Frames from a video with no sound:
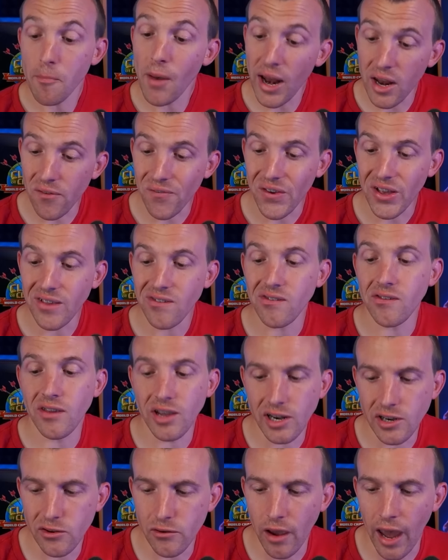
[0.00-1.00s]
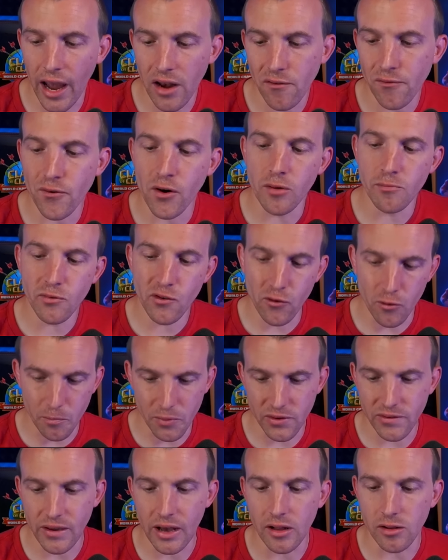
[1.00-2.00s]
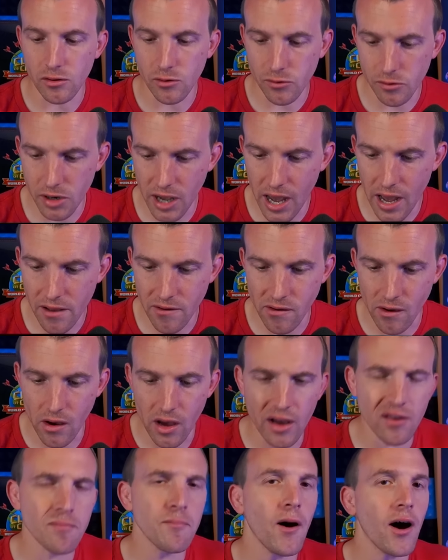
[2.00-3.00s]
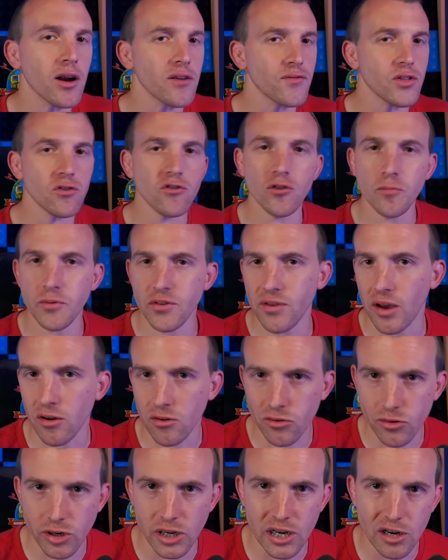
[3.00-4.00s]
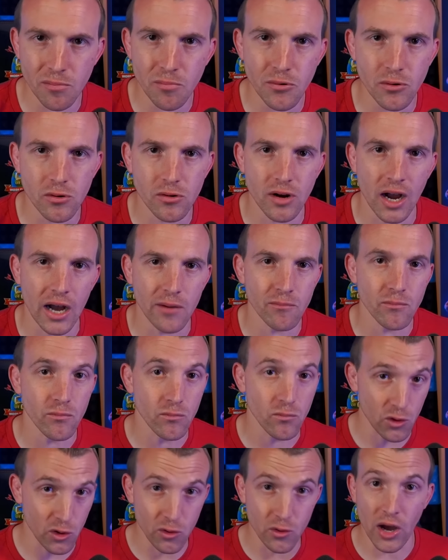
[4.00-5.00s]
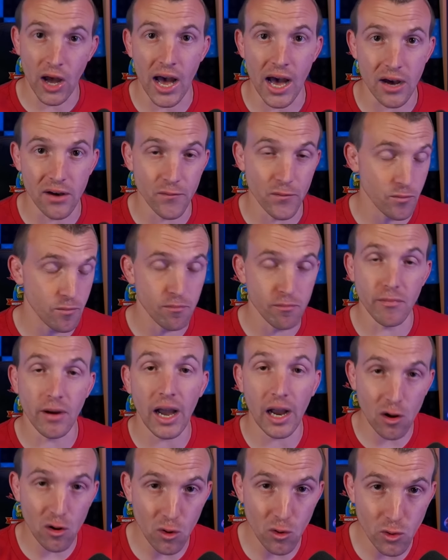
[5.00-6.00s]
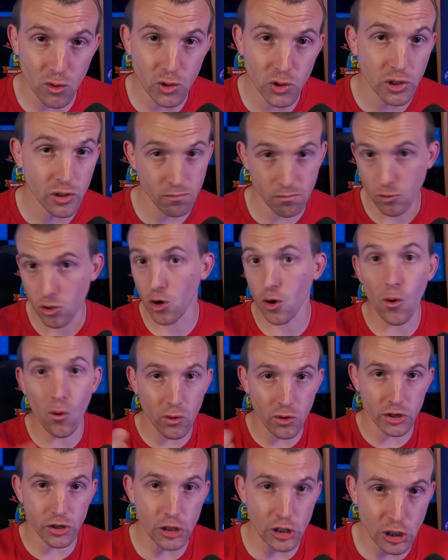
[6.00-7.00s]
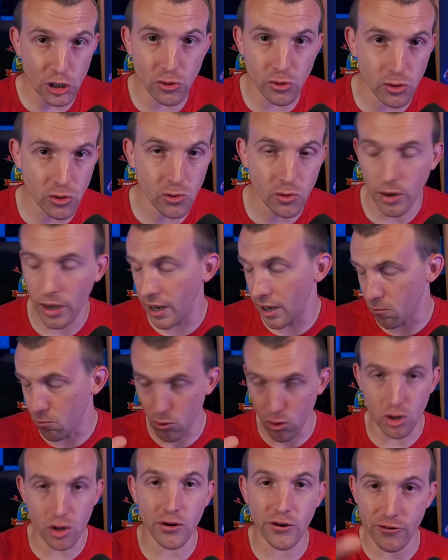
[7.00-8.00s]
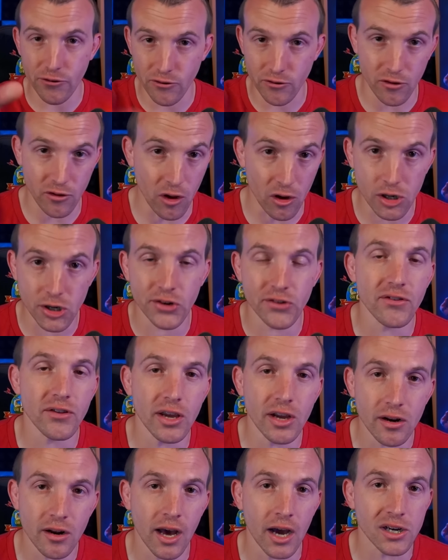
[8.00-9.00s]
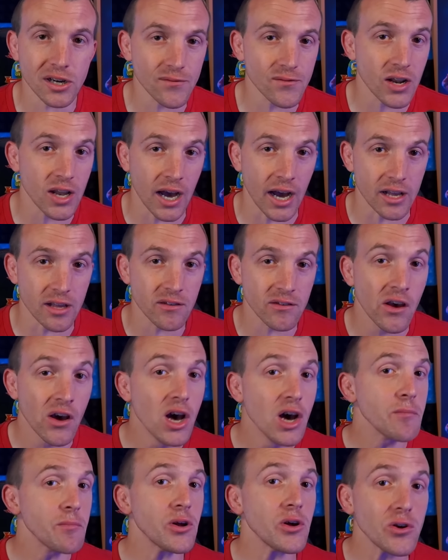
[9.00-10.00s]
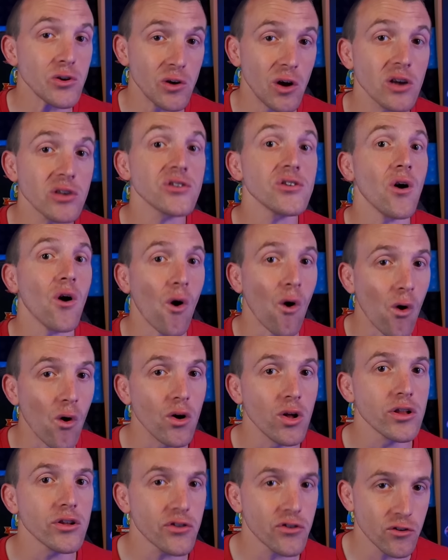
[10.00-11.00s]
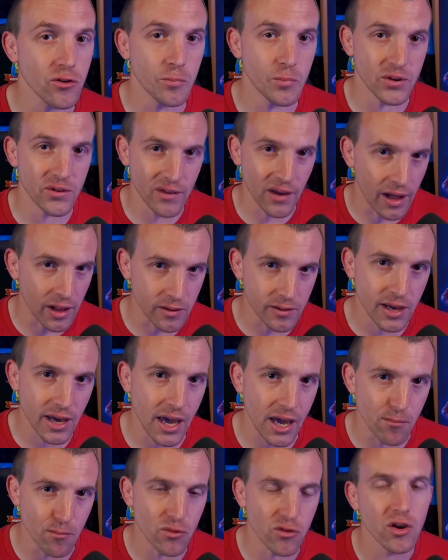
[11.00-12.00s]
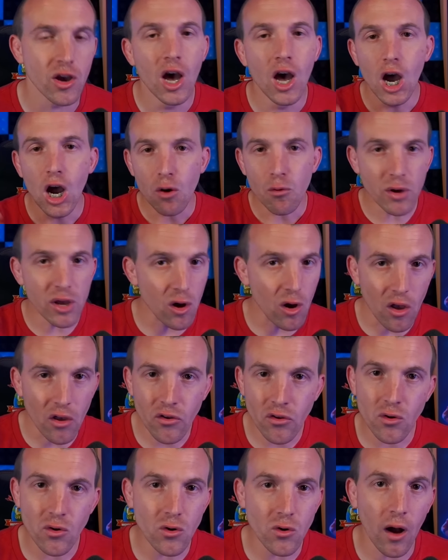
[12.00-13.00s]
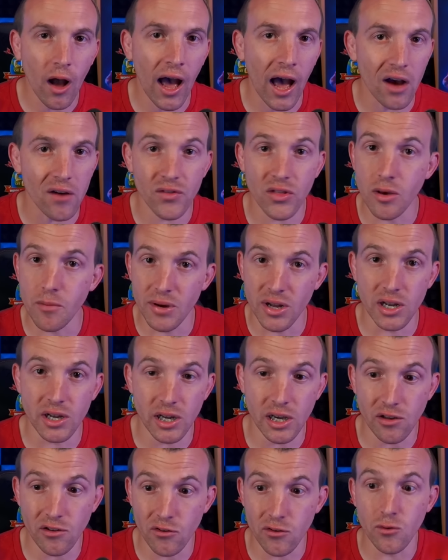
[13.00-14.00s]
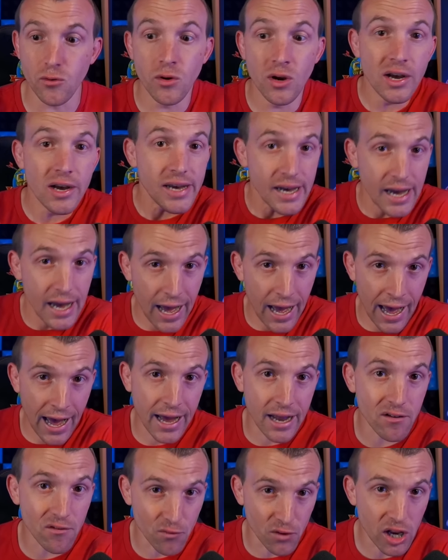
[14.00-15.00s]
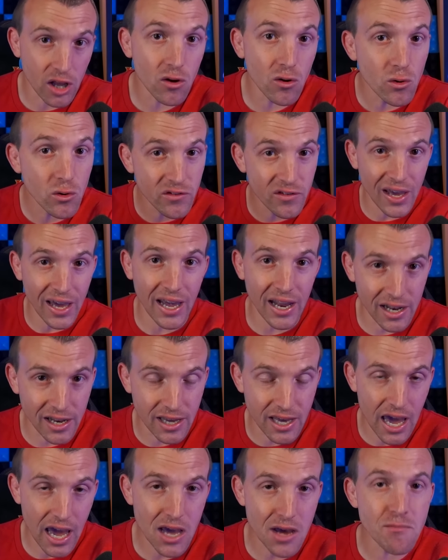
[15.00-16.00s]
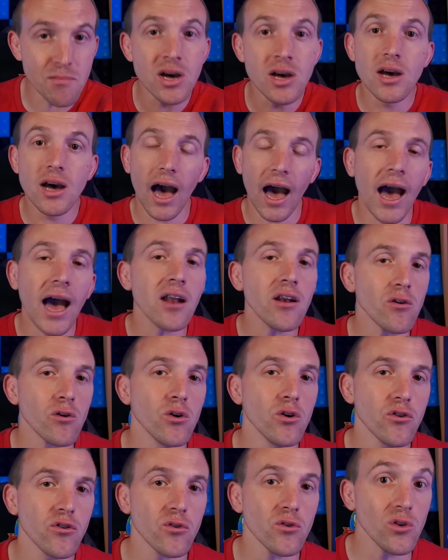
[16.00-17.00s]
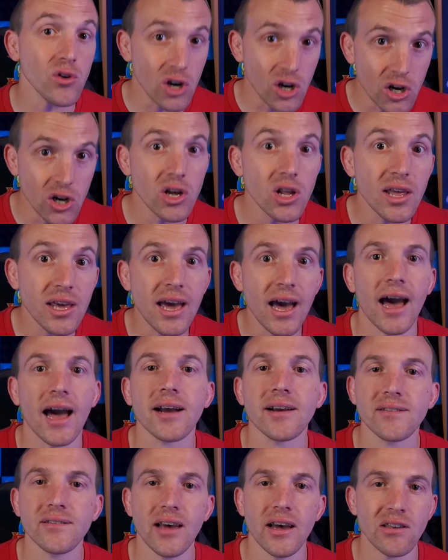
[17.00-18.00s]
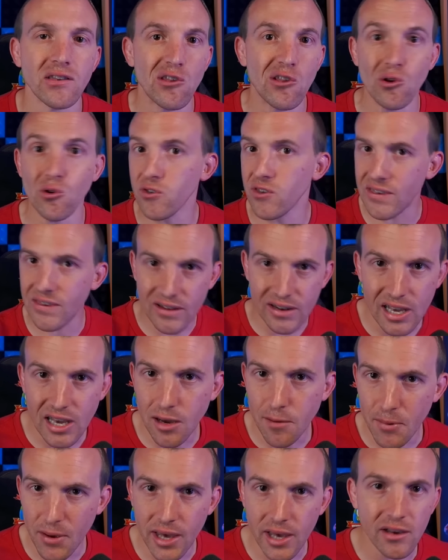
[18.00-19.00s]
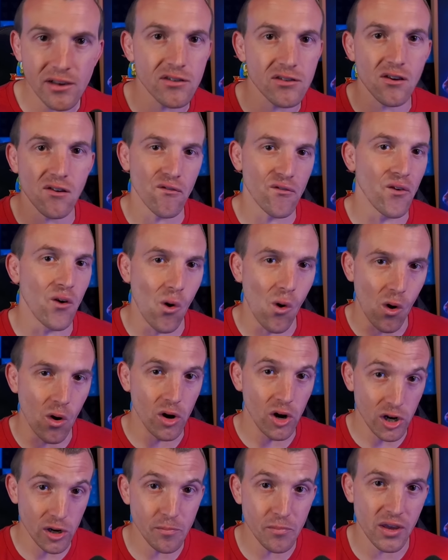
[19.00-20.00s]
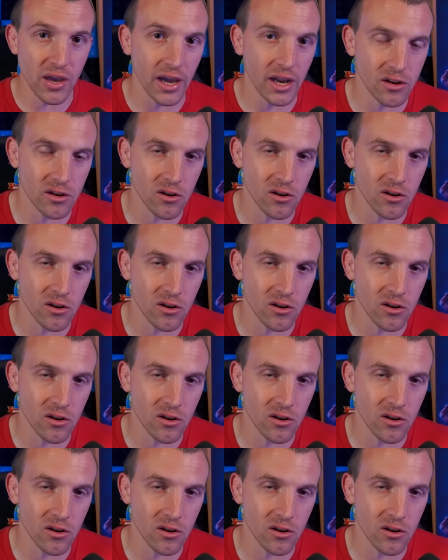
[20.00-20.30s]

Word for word: benefits did you get from Supercell Creator? As part of the Supercell Creator program, you have my code, called Judo. It works not just in Clash of Clans, but across all Supercell games. We also have the ability to add videos in game, and also early access to sneak peeks for update